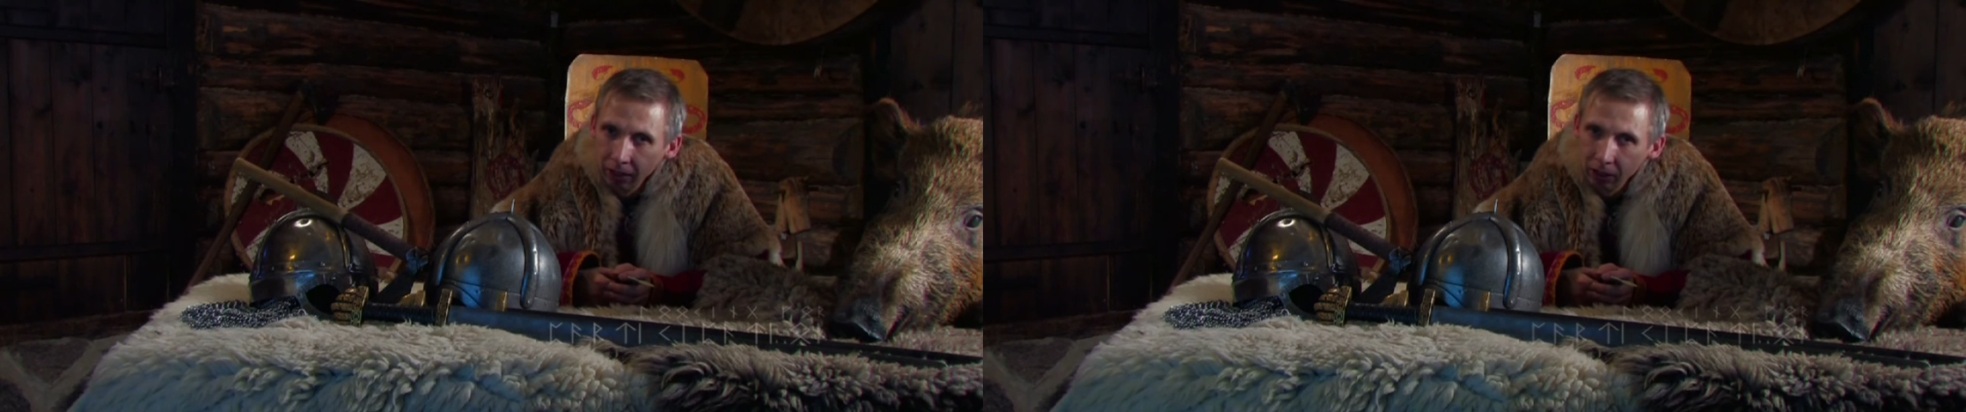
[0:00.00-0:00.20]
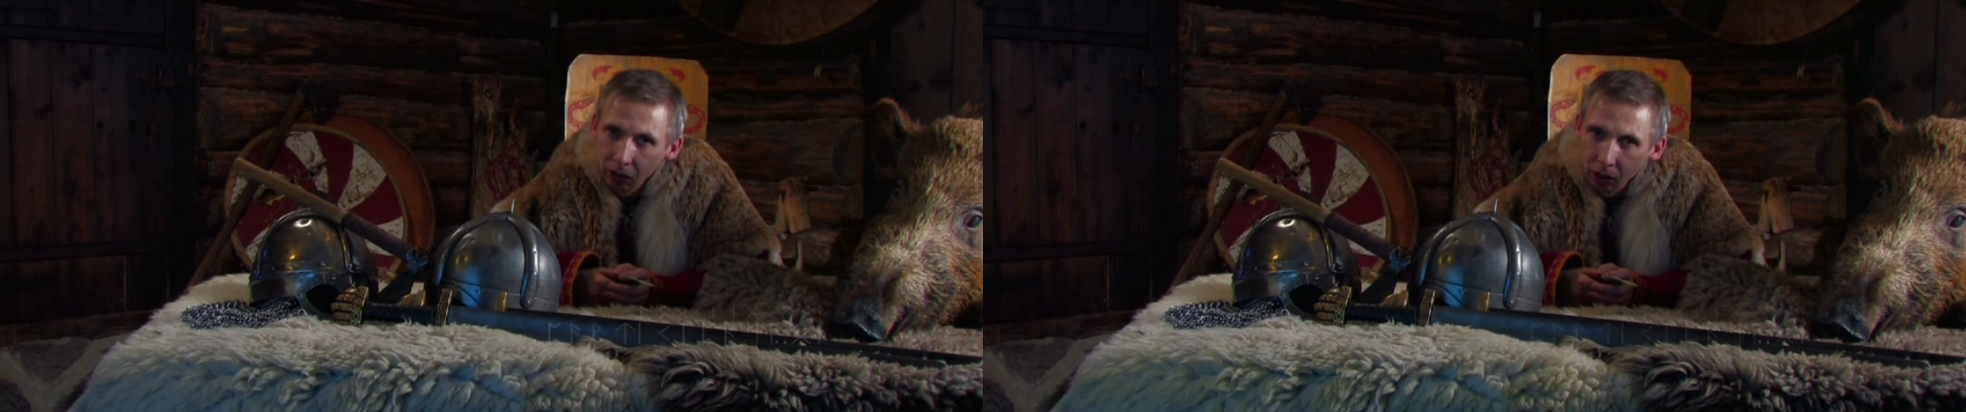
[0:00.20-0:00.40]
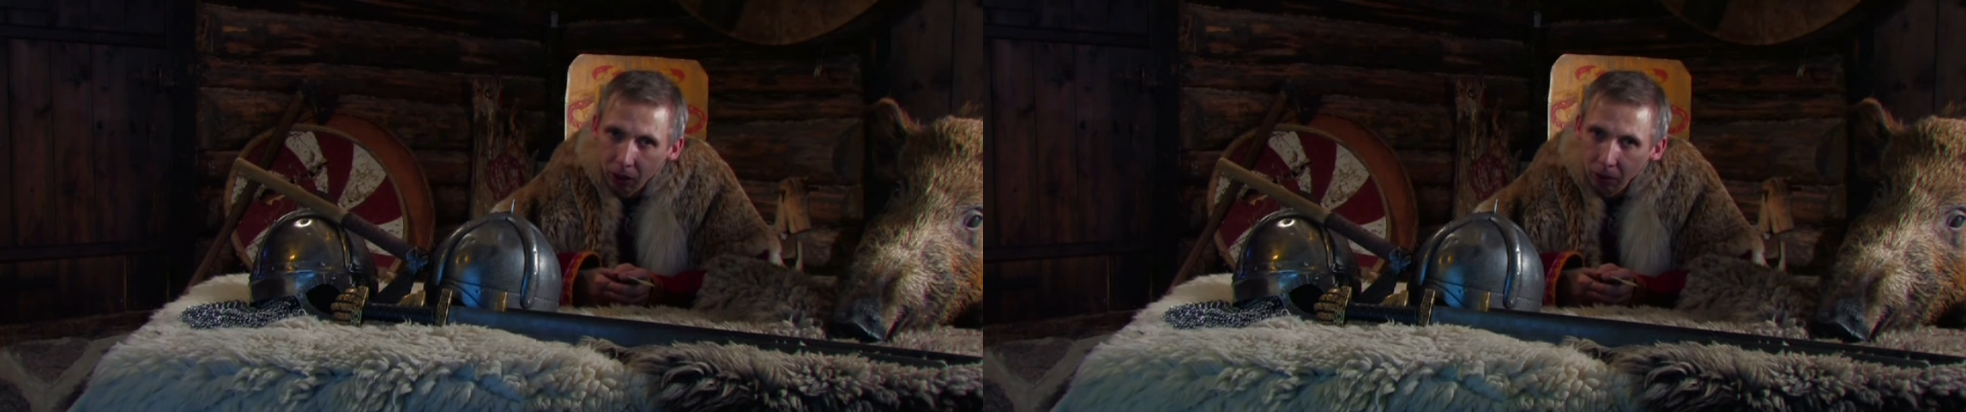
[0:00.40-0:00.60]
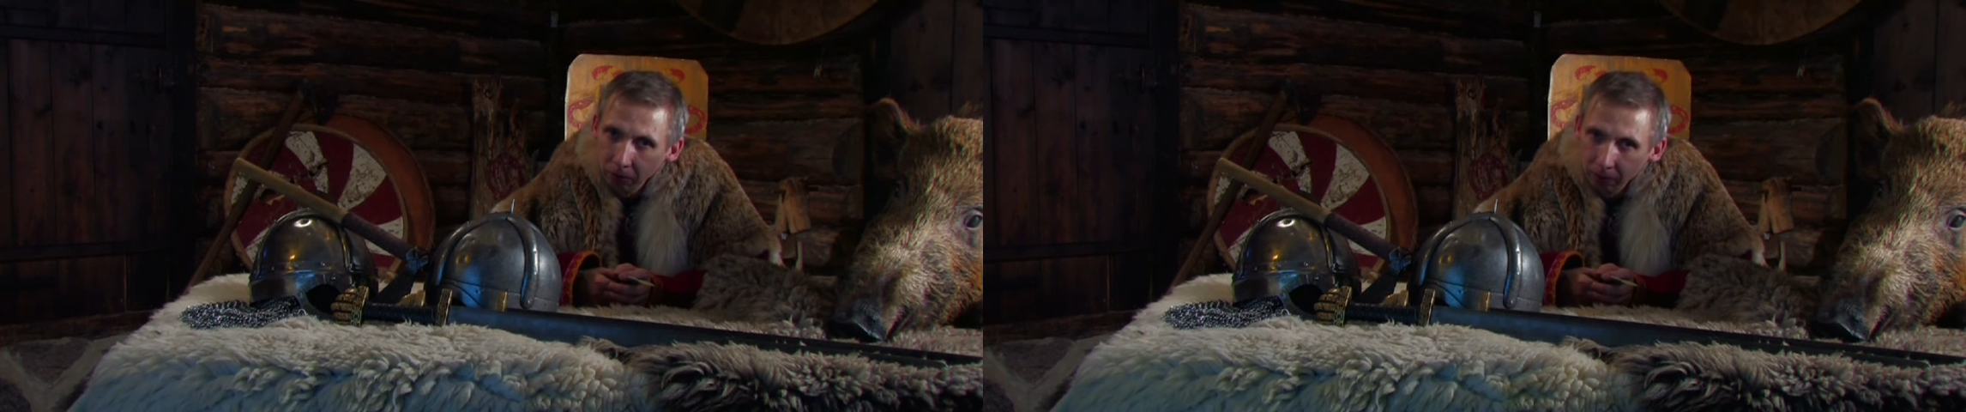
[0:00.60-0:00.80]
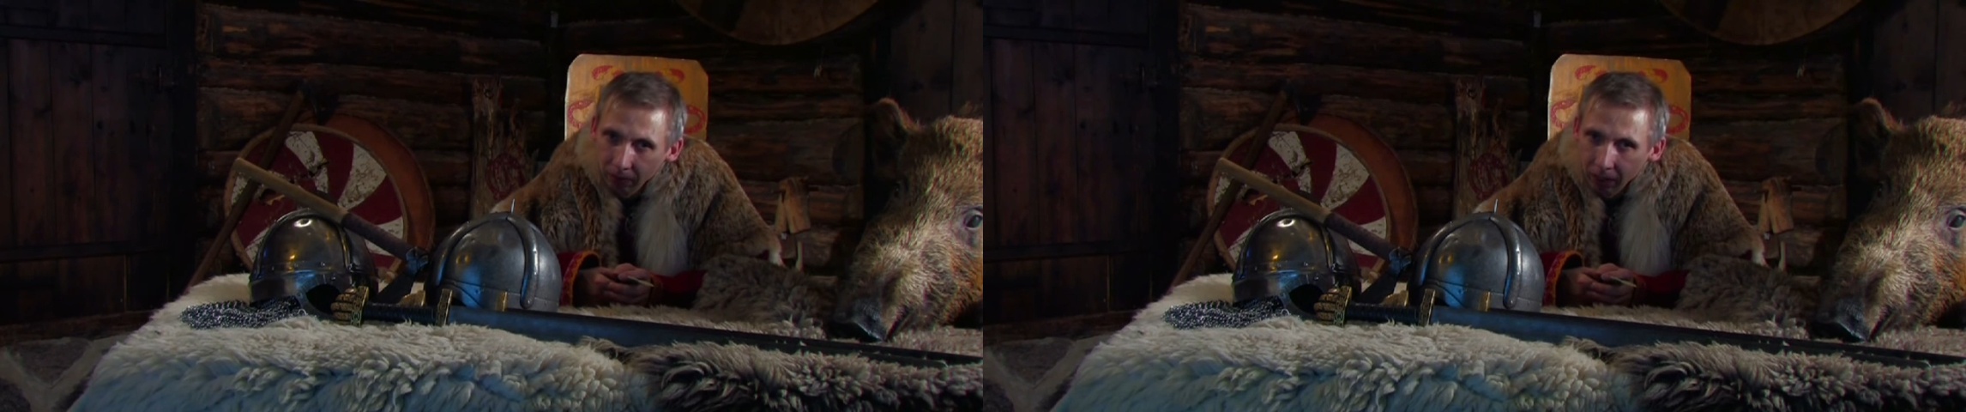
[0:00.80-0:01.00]
So
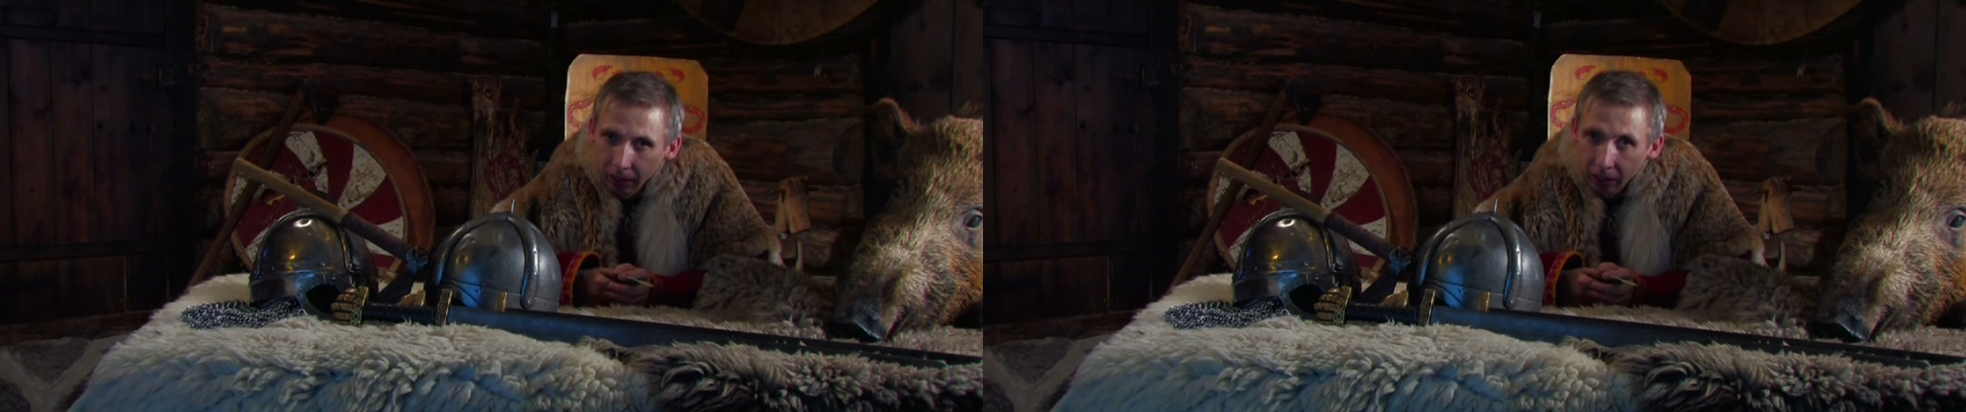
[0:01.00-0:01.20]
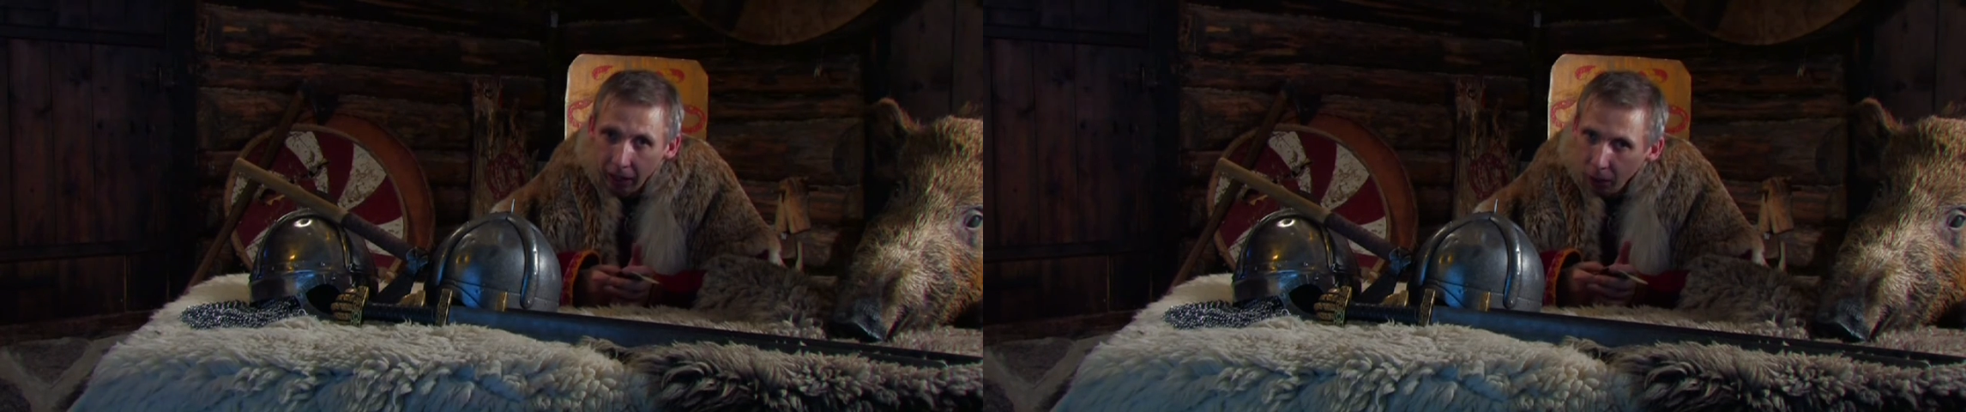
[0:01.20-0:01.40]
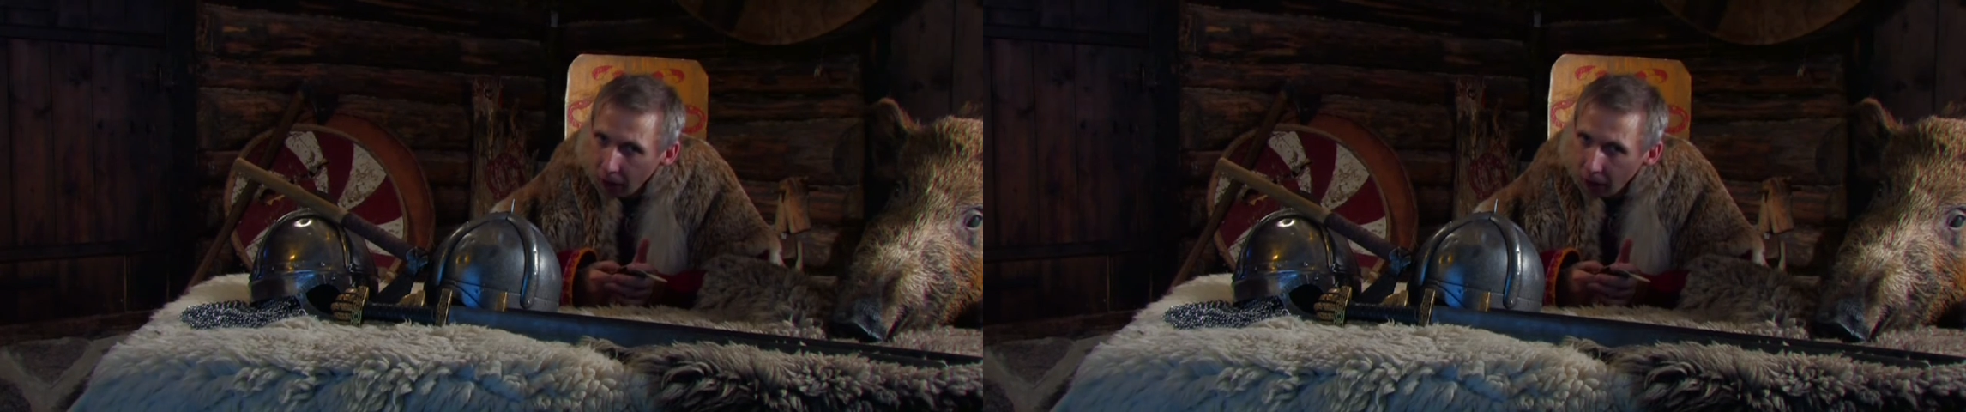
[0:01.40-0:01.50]
here